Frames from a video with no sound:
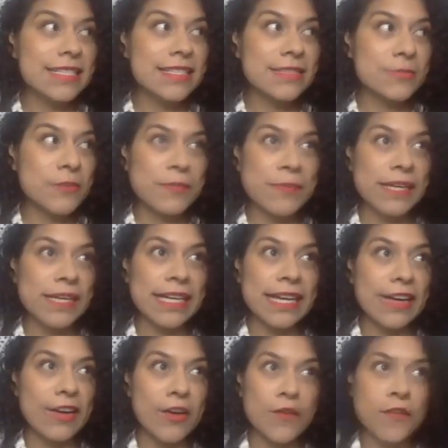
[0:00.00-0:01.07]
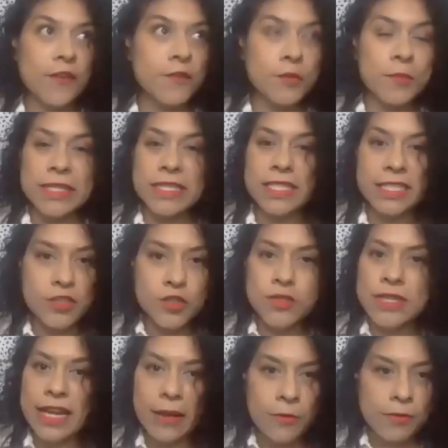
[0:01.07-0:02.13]
we've been again home for a few months. She's used
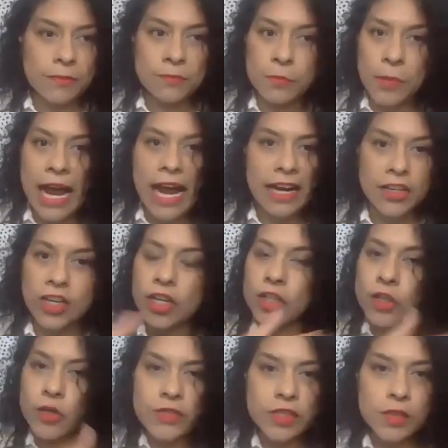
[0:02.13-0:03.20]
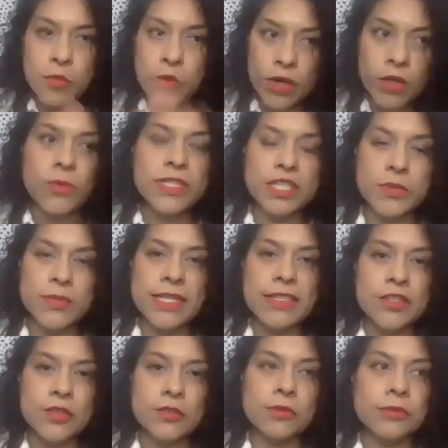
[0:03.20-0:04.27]
to iron her clothes in the morning when she was
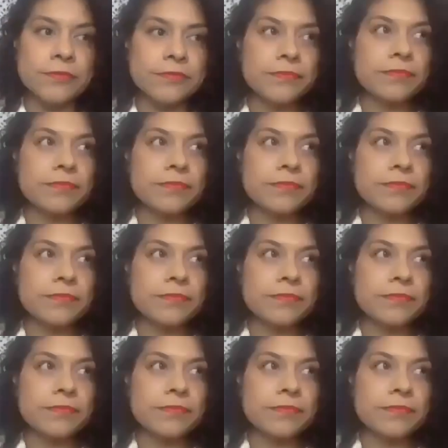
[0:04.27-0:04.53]
at school.